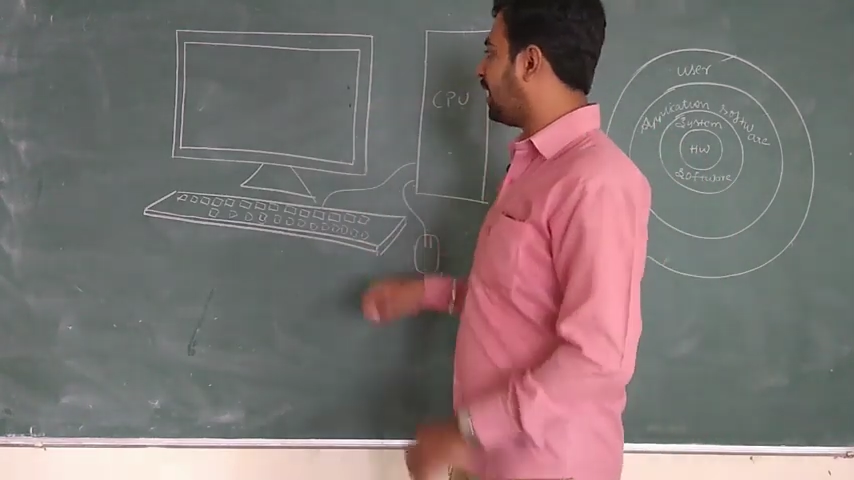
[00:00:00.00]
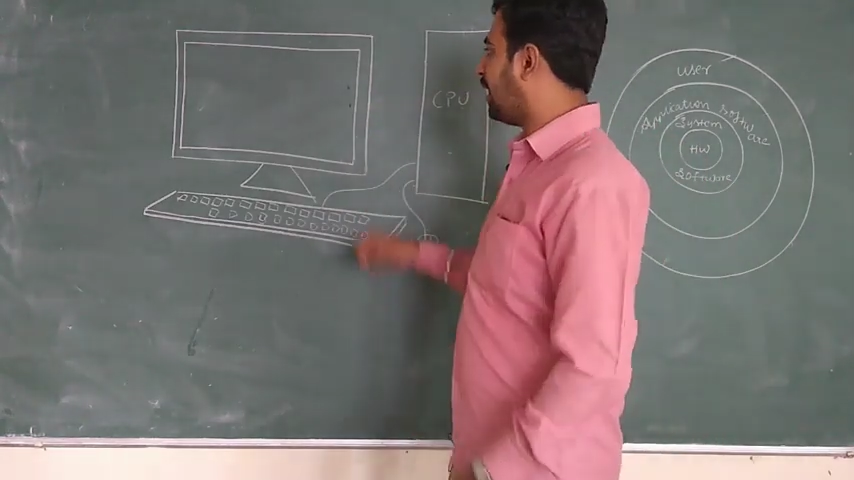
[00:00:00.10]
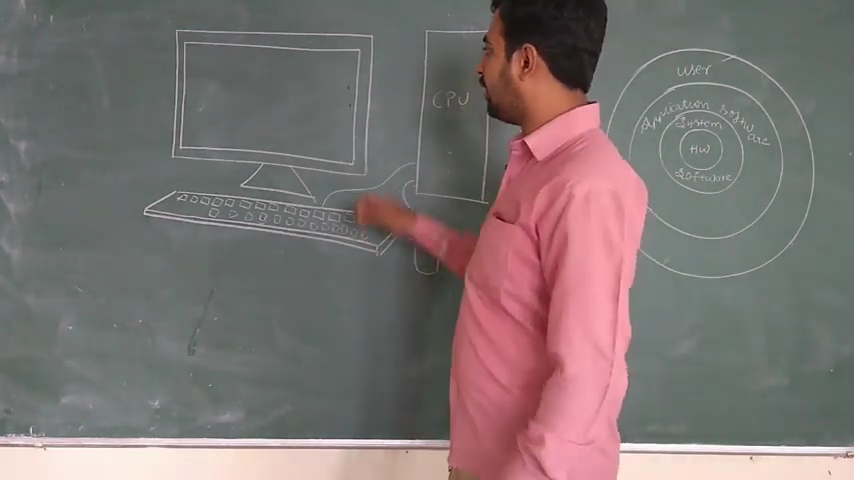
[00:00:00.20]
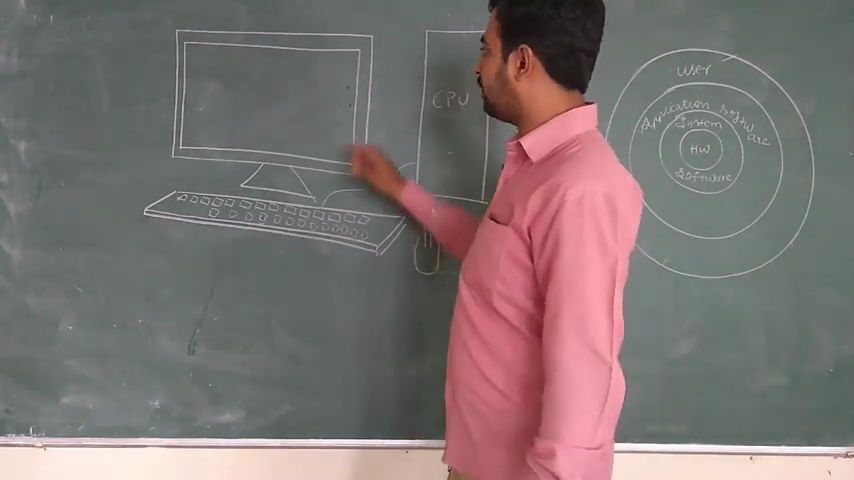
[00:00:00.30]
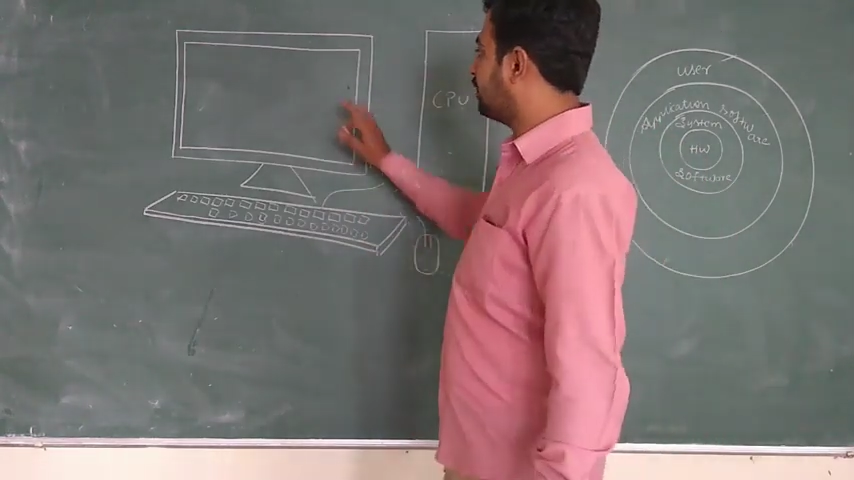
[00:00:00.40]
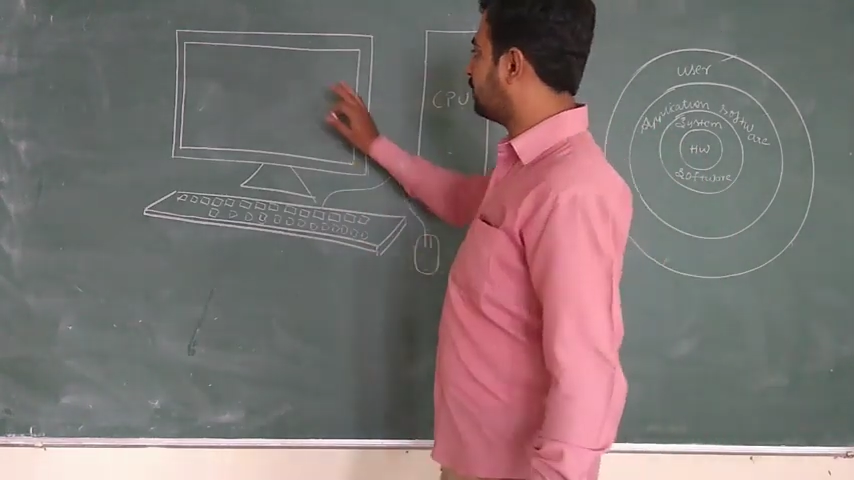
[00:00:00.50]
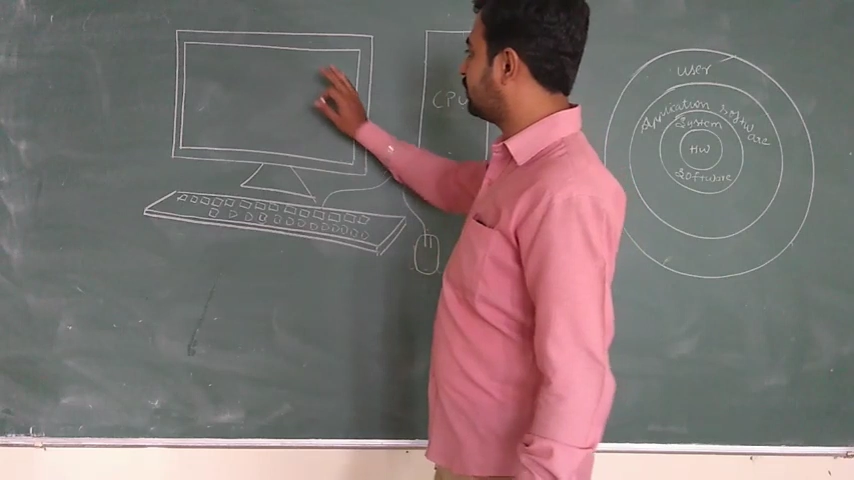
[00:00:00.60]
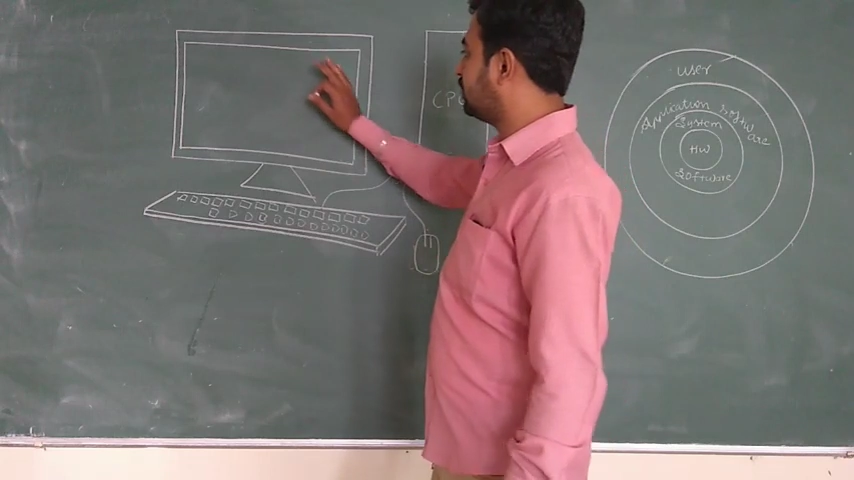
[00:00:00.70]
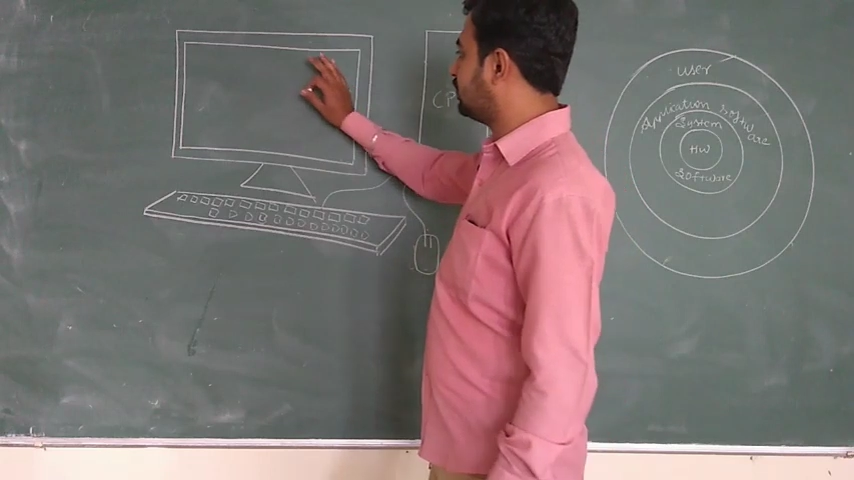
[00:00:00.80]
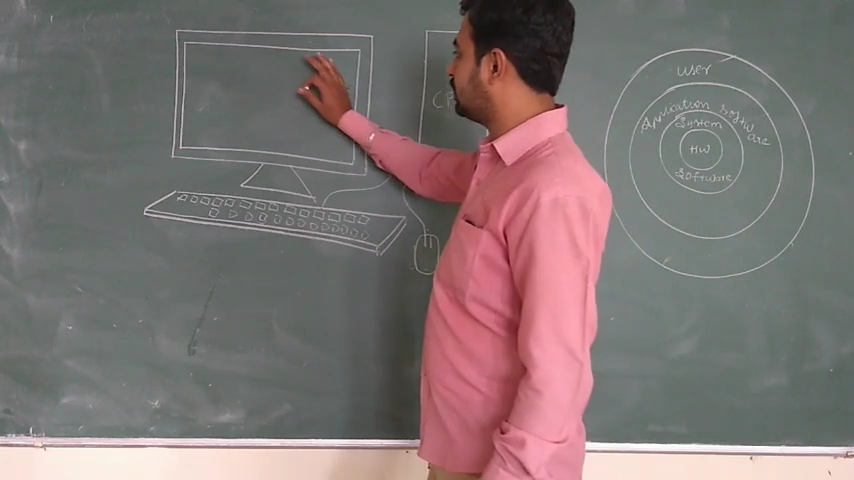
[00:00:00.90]

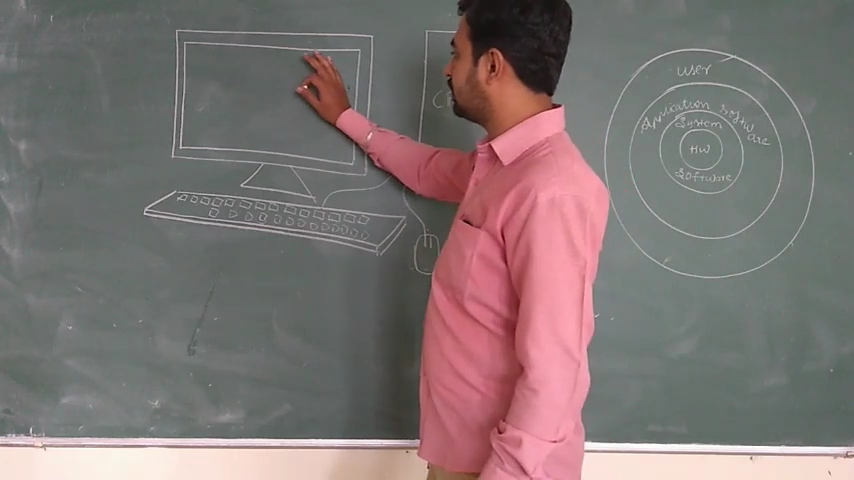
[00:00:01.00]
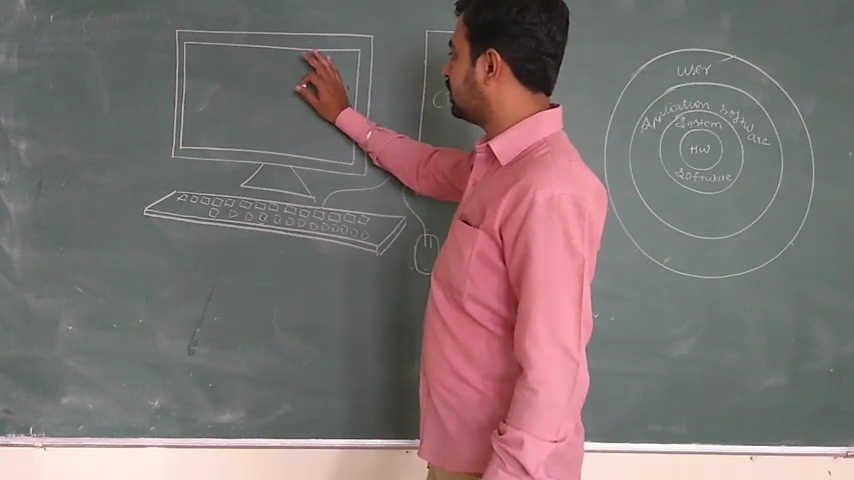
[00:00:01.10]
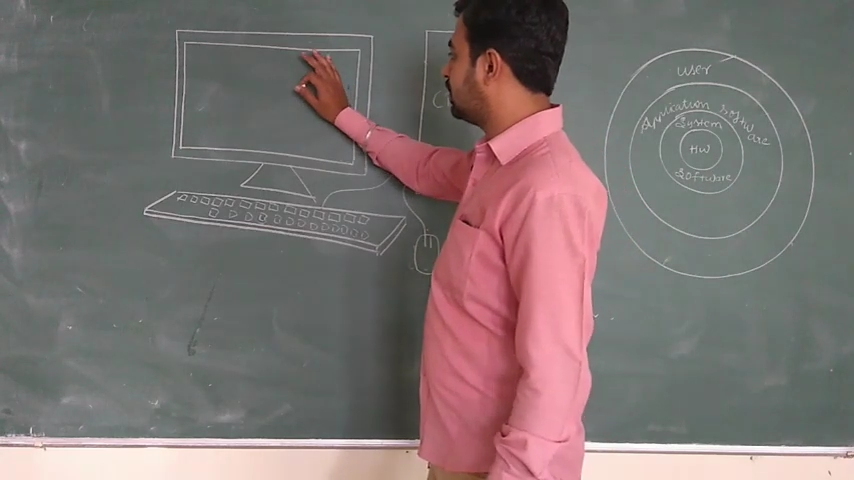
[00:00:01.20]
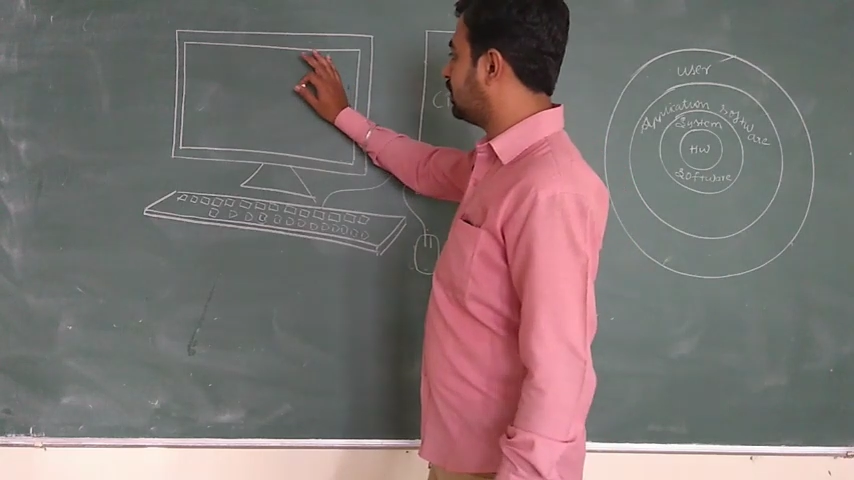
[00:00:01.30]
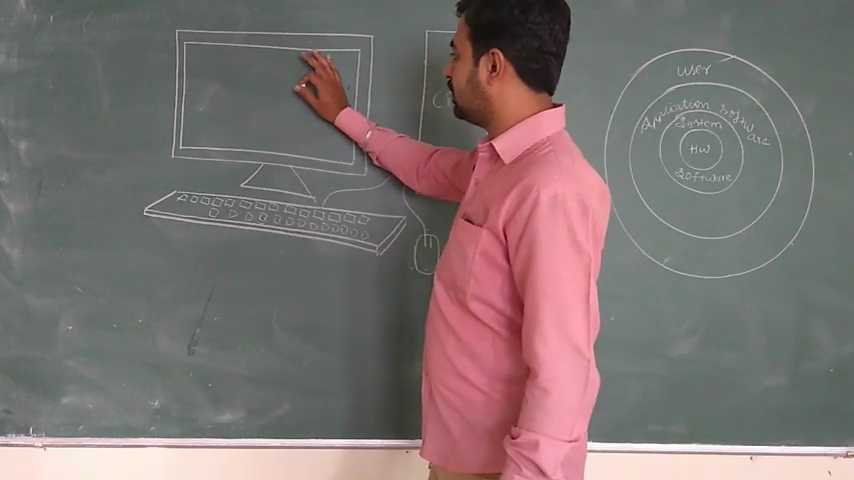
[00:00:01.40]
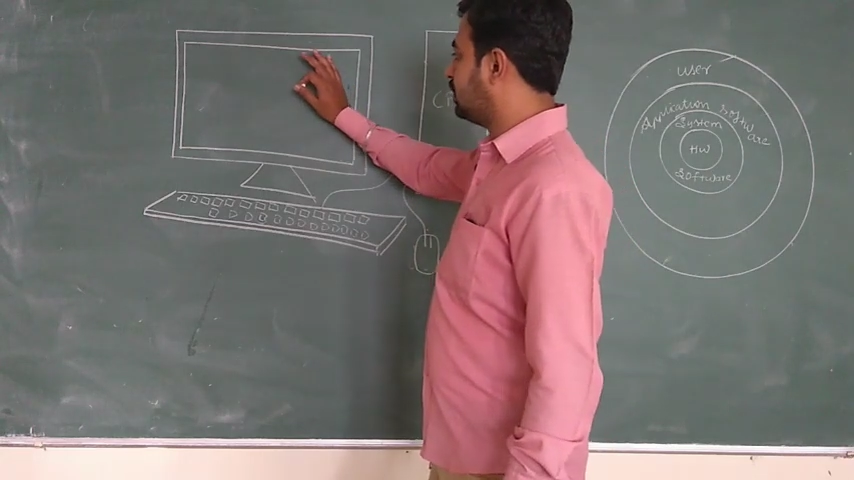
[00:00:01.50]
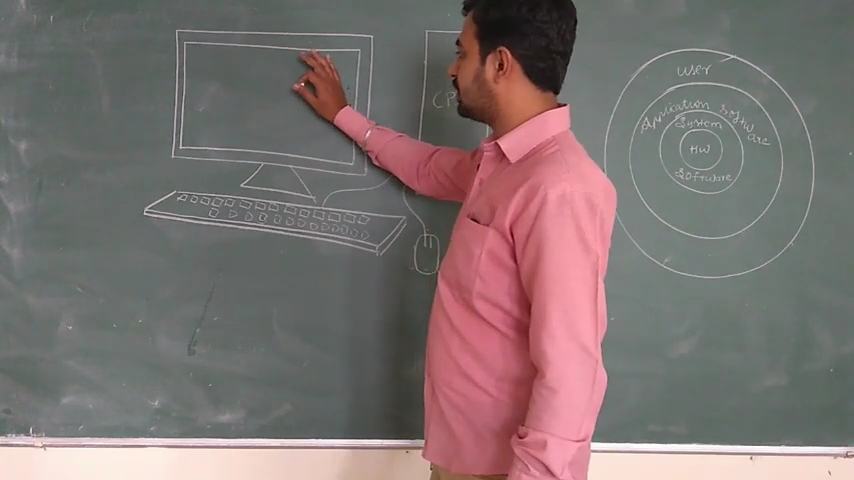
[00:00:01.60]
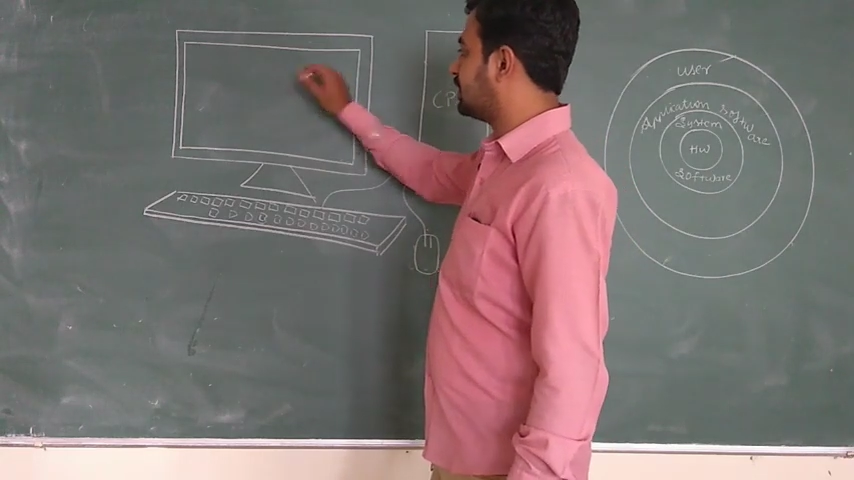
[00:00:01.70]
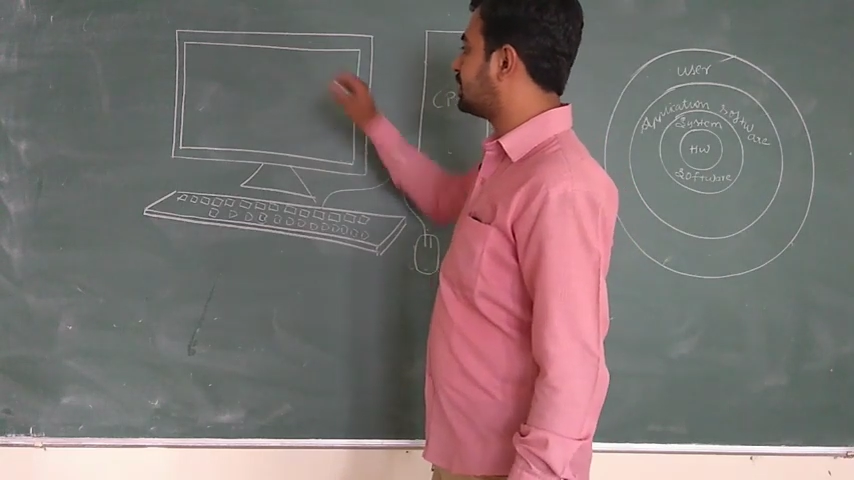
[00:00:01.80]
have the